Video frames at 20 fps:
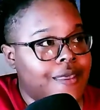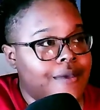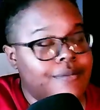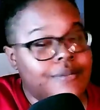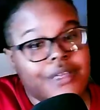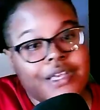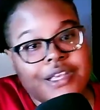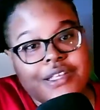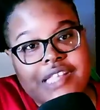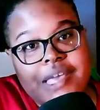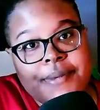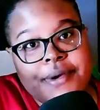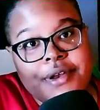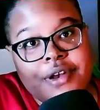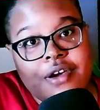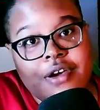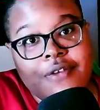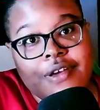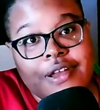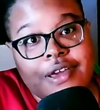Please let me
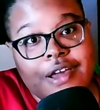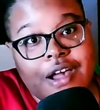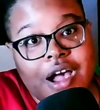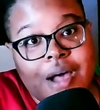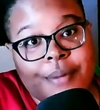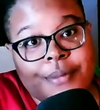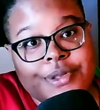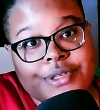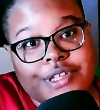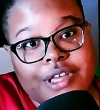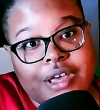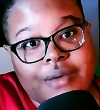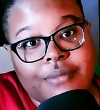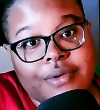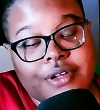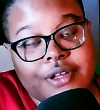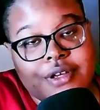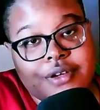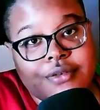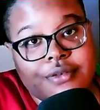know in the comments down
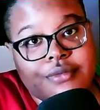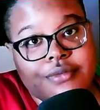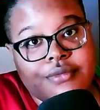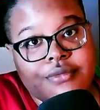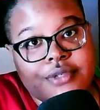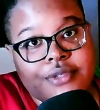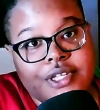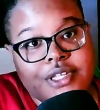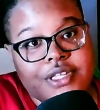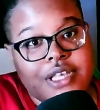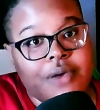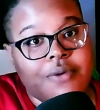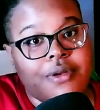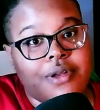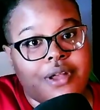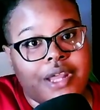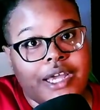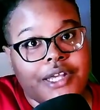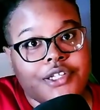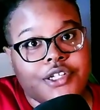below because I would
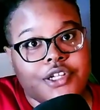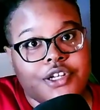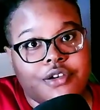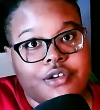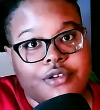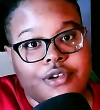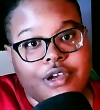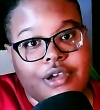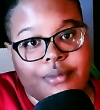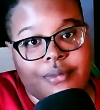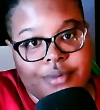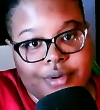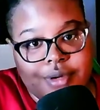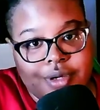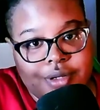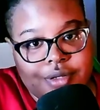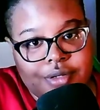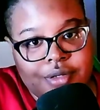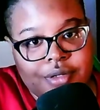like to hear your input.